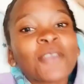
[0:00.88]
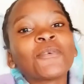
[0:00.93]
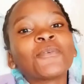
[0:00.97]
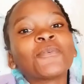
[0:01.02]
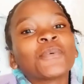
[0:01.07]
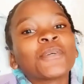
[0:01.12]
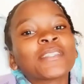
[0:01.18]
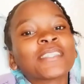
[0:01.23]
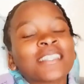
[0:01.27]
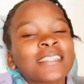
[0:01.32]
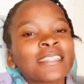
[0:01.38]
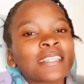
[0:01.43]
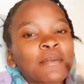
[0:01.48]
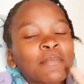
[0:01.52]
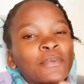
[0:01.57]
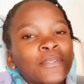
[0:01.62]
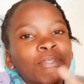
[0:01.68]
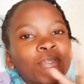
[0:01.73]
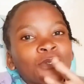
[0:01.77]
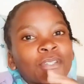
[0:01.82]
I wasn't
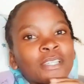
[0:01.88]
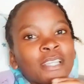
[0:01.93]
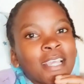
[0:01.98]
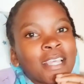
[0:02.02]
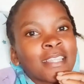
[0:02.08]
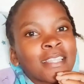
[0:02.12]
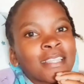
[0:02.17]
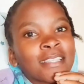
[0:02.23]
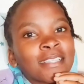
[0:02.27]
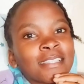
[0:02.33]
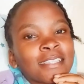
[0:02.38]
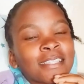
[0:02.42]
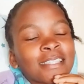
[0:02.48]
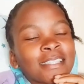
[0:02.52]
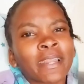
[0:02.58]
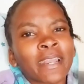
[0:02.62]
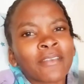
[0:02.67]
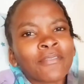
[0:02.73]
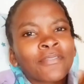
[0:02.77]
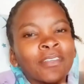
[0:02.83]
supposed to share this,
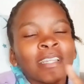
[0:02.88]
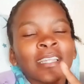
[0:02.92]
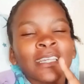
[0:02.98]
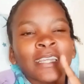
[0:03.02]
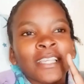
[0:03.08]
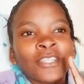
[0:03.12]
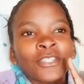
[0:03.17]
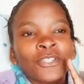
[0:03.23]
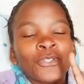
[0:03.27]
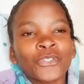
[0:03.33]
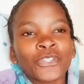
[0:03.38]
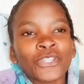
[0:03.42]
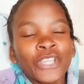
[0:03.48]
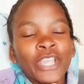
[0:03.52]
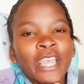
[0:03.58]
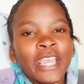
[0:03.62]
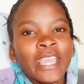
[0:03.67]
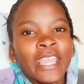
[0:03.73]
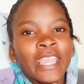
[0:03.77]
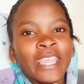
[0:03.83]
but I feel led to
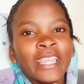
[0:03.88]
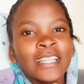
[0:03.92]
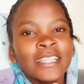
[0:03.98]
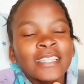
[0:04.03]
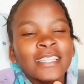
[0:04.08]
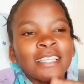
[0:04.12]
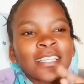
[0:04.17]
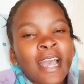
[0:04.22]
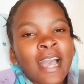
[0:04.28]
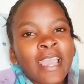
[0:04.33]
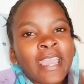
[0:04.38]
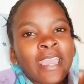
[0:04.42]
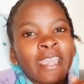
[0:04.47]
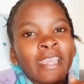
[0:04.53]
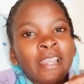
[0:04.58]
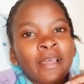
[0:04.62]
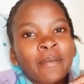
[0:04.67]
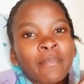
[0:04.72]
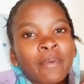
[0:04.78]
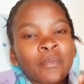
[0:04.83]
share it. I
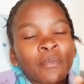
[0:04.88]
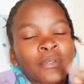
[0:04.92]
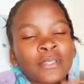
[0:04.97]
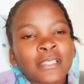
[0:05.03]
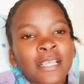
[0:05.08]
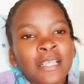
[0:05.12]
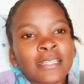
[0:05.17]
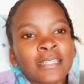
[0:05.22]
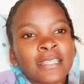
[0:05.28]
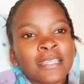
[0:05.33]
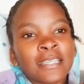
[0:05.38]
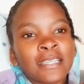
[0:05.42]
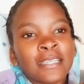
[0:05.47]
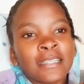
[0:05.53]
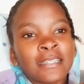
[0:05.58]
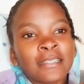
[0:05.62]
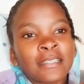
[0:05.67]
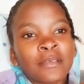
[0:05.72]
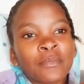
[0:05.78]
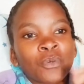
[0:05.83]
had a Bible
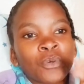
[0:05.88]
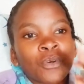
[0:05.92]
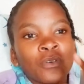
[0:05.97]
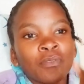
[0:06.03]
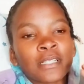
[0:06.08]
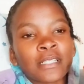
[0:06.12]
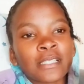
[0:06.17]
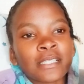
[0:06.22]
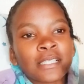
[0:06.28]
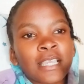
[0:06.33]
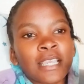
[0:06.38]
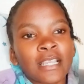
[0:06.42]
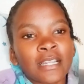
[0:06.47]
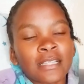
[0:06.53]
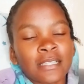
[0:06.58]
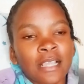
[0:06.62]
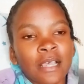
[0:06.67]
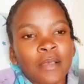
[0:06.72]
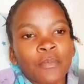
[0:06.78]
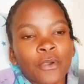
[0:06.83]
study in the book of
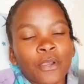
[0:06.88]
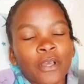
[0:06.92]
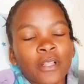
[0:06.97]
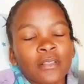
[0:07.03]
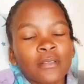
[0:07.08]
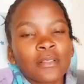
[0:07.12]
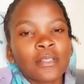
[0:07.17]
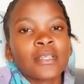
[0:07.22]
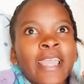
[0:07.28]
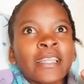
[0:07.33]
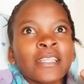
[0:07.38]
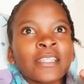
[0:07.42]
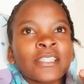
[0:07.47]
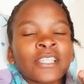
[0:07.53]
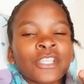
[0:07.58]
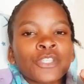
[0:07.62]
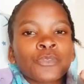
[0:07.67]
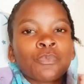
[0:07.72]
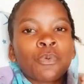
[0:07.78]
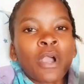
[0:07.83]
2nd Samuel, and it
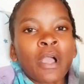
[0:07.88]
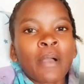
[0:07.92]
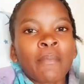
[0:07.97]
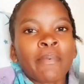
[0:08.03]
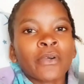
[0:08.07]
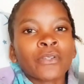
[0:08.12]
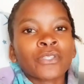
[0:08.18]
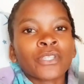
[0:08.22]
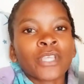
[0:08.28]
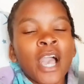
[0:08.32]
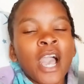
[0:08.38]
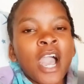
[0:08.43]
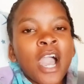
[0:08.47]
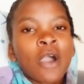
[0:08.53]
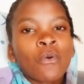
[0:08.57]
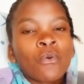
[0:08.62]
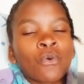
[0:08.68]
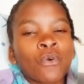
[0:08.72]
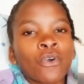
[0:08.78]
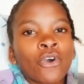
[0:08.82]
just spoke about
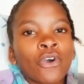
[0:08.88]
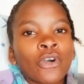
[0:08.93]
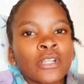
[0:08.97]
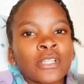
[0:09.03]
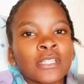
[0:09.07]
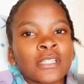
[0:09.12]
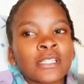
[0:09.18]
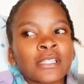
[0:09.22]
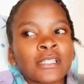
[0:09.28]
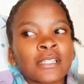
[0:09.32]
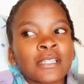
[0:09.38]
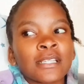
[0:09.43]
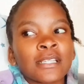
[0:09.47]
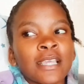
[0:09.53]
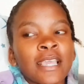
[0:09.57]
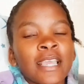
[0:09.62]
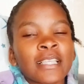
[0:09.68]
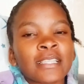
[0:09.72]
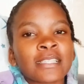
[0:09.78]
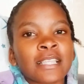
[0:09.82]
how God
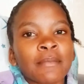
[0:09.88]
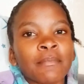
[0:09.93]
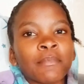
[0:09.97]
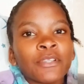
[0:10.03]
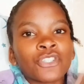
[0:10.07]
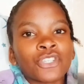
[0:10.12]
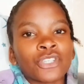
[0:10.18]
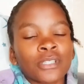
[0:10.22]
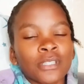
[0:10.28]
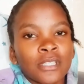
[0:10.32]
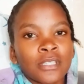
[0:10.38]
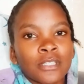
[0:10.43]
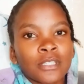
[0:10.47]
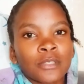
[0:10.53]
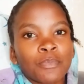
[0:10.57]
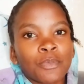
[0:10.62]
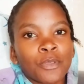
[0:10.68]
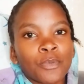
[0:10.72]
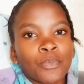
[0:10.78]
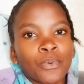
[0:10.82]
establishes
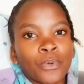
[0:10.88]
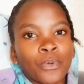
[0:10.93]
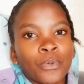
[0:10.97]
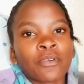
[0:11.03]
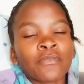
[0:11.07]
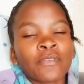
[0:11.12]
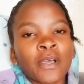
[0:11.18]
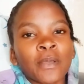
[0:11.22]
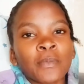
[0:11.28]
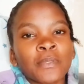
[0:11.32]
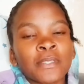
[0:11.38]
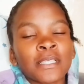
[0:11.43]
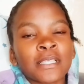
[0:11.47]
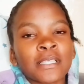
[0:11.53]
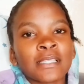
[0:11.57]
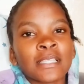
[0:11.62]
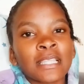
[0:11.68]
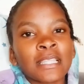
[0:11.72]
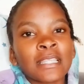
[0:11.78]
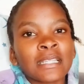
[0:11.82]
his people. Proverbs
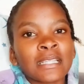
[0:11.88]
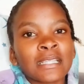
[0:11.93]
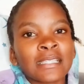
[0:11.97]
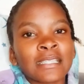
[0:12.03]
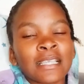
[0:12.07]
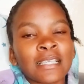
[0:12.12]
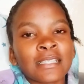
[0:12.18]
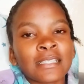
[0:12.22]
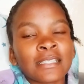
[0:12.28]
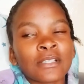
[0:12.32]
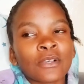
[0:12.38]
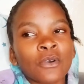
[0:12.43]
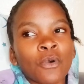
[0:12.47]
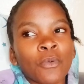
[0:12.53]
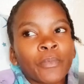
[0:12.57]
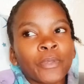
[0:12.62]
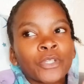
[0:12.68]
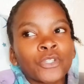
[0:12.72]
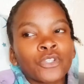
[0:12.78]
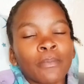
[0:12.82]
16:3 says,
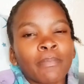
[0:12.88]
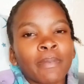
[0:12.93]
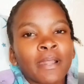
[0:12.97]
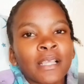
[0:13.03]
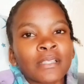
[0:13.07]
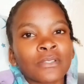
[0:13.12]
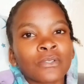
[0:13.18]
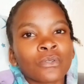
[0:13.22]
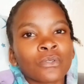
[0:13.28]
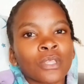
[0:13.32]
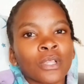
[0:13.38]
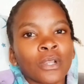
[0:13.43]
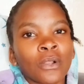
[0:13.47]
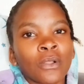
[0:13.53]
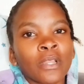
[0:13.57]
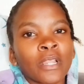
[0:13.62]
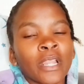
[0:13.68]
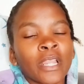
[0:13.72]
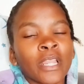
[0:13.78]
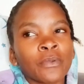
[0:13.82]
"Commit your plans to the
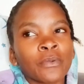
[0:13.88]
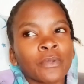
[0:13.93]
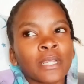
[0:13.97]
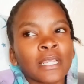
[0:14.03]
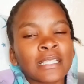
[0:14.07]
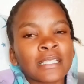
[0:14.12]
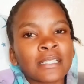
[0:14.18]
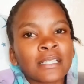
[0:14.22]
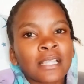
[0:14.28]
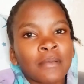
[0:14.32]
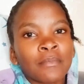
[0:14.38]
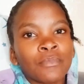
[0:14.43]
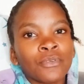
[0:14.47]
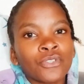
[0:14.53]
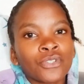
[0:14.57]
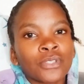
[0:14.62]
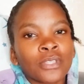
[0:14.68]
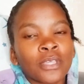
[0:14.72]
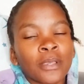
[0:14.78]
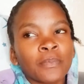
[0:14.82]
Lord and he will
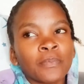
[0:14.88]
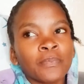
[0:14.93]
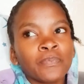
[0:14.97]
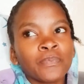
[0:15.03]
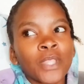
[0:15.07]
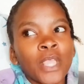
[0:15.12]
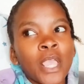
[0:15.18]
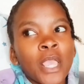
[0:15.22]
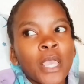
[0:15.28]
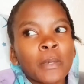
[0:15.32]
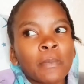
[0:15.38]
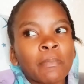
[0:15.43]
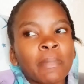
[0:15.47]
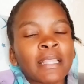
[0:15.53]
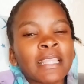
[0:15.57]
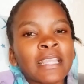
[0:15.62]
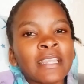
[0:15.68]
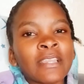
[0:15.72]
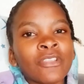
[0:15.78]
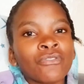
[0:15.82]
establish them."
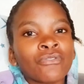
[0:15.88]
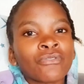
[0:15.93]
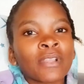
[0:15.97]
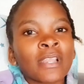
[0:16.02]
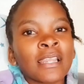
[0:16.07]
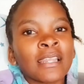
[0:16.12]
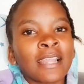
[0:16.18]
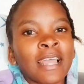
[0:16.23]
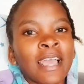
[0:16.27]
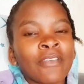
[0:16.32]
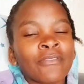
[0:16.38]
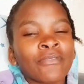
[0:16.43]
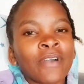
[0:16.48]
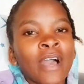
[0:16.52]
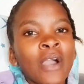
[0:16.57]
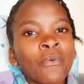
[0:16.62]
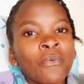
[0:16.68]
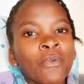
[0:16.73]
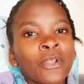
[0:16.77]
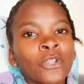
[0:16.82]
But then in real life,
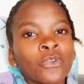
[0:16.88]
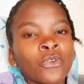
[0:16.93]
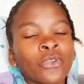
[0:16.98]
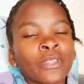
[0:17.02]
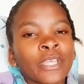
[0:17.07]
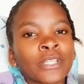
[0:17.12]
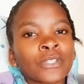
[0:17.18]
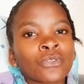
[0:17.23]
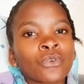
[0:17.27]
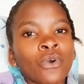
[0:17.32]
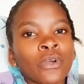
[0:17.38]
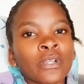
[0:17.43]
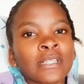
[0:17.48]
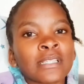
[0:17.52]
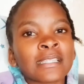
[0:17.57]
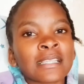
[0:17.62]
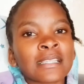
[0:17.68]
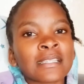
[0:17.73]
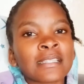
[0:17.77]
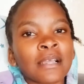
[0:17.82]
how will you know that God
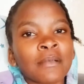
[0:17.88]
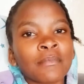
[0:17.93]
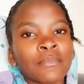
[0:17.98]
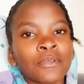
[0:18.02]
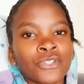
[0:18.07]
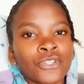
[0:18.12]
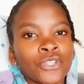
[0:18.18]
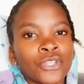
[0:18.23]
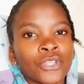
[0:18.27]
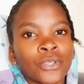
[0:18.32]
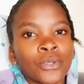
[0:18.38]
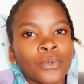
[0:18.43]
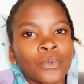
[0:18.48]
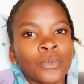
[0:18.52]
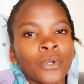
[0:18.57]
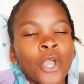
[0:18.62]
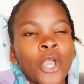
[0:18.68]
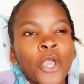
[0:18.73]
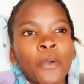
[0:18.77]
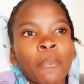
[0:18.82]
is establishing
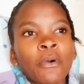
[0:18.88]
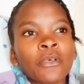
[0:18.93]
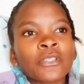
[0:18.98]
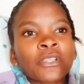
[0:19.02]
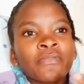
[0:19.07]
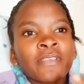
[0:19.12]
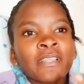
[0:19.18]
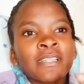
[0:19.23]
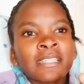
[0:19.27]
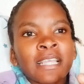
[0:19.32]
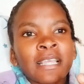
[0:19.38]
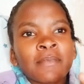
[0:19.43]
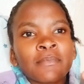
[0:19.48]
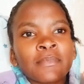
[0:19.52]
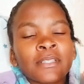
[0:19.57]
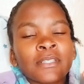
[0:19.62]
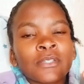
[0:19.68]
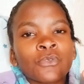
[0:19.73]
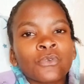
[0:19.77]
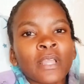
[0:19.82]
you? Most often
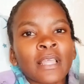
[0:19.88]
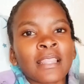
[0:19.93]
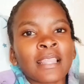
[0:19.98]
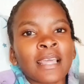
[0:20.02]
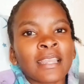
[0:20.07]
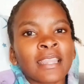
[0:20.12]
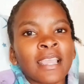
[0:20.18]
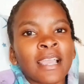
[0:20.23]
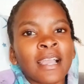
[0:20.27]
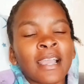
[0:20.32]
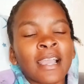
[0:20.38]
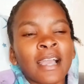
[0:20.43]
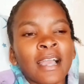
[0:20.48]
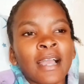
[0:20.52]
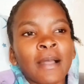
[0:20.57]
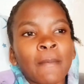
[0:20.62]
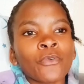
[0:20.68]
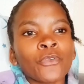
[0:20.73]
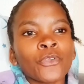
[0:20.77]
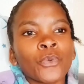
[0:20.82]
times,
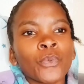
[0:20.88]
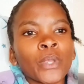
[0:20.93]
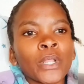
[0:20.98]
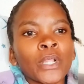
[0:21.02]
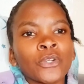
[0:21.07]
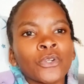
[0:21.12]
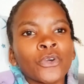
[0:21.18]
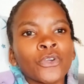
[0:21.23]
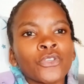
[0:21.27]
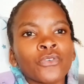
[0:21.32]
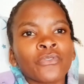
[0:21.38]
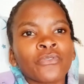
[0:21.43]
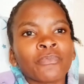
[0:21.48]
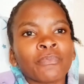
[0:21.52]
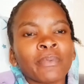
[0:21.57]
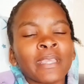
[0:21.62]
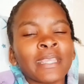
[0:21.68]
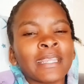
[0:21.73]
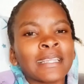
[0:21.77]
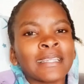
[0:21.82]
tunadhanianga, you will know
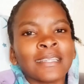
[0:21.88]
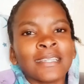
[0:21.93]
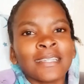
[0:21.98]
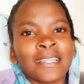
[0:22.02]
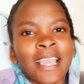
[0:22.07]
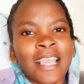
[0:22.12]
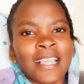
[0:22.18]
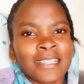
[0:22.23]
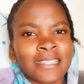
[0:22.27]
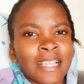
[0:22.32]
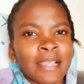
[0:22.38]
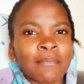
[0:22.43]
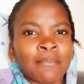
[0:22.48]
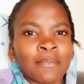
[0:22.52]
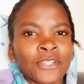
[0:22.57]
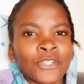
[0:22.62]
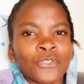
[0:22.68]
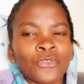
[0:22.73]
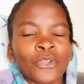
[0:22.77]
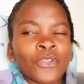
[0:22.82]
you've been
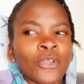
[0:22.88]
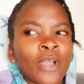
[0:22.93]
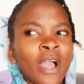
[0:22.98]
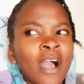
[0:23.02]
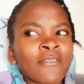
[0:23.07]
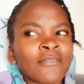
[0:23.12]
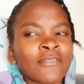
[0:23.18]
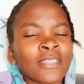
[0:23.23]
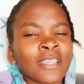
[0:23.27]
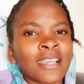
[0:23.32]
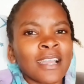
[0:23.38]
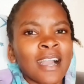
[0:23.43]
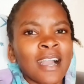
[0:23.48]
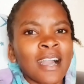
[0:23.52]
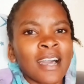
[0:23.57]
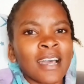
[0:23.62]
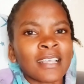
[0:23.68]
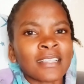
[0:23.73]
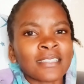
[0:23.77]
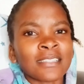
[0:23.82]
established when you have the
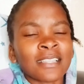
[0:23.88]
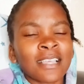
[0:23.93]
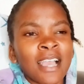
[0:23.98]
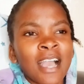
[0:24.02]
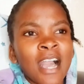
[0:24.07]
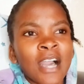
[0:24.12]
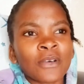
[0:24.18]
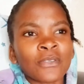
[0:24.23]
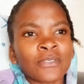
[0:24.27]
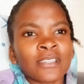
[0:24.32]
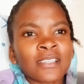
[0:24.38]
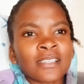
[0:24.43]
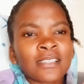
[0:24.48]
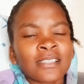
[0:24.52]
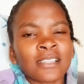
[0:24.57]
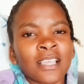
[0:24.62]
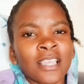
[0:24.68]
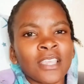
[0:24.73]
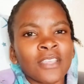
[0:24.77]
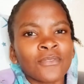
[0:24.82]
cars, the
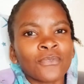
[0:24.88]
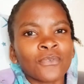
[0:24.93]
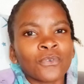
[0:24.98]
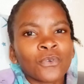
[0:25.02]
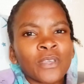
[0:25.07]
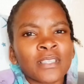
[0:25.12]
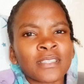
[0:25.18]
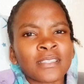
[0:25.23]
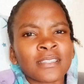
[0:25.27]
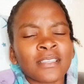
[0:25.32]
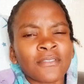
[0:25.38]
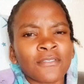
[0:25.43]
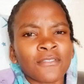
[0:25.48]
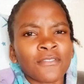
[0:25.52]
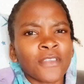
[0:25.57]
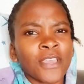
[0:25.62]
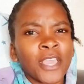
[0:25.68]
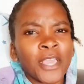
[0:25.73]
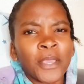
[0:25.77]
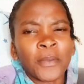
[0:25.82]
houses, the influence, the
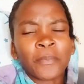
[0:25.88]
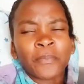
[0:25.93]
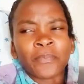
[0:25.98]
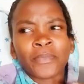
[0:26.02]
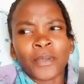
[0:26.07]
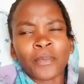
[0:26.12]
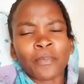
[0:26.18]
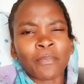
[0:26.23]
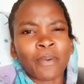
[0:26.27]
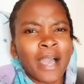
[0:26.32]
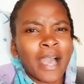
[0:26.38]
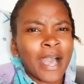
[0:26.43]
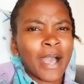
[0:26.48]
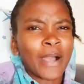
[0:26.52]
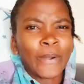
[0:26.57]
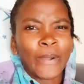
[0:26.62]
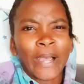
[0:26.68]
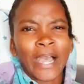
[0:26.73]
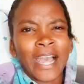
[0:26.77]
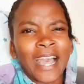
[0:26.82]
fame, the
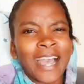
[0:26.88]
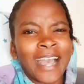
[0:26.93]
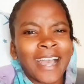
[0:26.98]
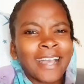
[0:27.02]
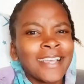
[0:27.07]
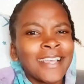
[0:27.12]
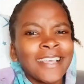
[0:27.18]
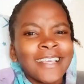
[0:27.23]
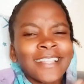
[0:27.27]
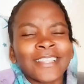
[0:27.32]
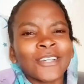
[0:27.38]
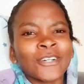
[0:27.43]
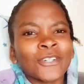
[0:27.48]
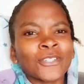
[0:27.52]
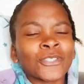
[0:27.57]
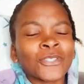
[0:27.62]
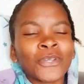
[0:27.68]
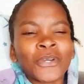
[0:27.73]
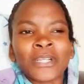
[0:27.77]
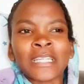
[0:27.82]
power, the
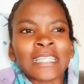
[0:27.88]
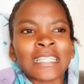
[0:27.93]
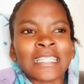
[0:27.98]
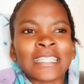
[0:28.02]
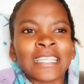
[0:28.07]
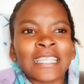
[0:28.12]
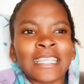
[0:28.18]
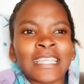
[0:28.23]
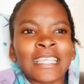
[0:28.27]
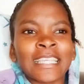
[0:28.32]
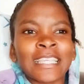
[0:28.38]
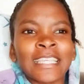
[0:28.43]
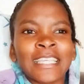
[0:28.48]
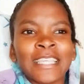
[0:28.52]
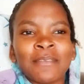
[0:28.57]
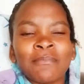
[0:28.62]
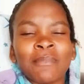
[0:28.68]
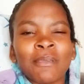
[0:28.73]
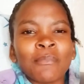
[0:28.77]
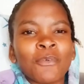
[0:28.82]
authority,
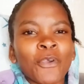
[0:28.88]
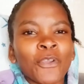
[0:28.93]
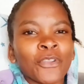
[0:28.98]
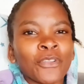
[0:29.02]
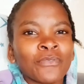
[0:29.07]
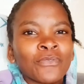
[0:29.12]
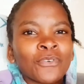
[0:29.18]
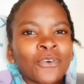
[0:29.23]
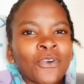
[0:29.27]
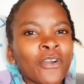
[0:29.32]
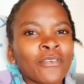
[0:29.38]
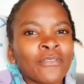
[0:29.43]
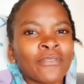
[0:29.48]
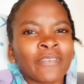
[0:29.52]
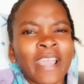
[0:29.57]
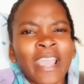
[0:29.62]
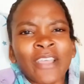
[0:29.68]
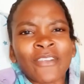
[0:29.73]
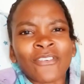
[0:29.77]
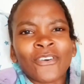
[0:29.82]
maybe when you've gone
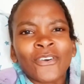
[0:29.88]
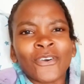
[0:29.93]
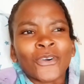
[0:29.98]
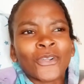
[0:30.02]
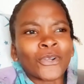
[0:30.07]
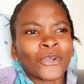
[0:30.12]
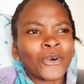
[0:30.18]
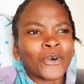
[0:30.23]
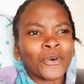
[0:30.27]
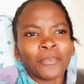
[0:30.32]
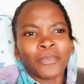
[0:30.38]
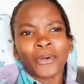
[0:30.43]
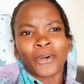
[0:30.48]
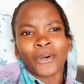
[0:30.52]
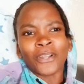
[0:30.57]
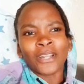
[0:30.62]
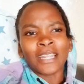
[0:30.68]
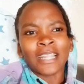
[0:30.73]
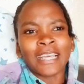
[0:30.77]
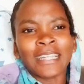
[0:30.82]
viral,
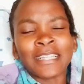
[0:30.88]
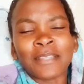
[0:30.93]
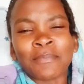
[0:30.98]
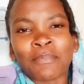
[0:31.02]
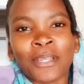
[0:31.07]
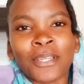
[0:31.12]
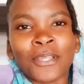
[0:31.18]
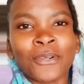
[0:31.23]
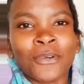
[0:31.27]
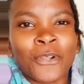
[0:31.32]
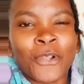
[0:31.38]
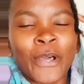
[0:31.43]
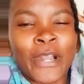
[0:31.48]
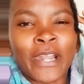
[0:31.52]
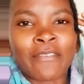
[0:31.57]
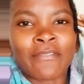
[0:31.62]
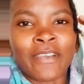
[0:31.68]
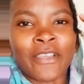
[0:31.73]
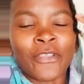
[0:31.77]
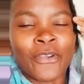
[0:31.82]
global, depending on
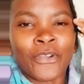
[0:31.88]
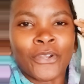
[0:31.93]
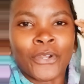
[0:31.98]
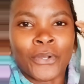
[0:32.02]
whatever you're